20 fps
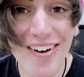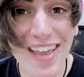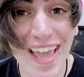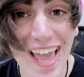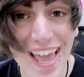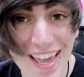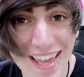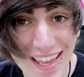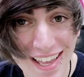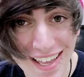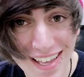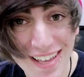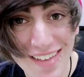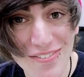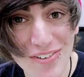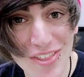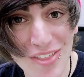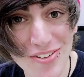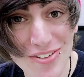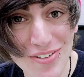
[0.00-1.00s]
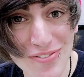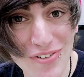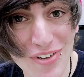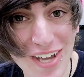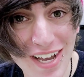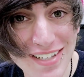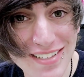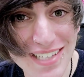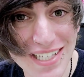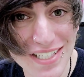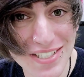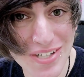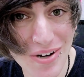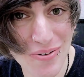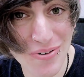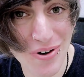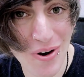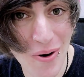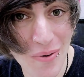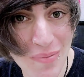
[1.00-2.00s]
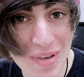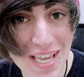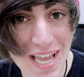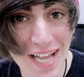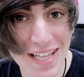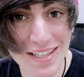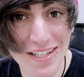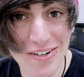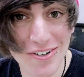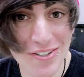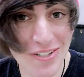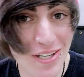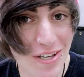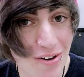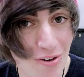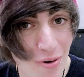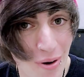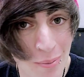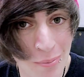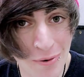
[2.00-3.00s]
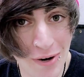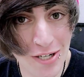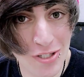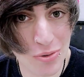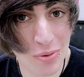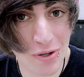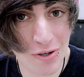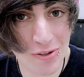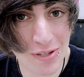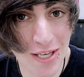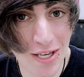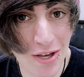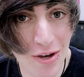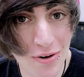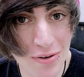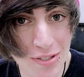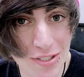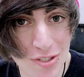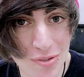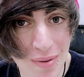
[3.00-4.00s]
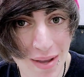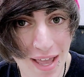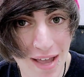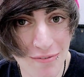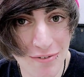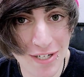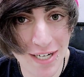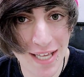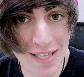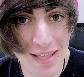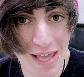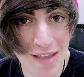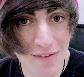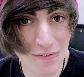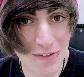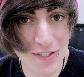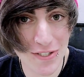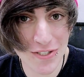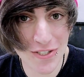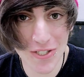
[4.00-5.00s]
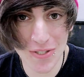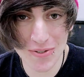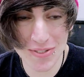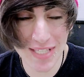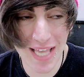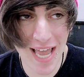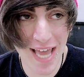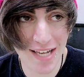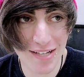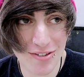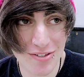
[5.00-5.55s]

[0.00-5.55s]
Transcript: okay, for those of you guys that don't know me, I literally incorporate Twitter lingo into my everyday life and it's so sad.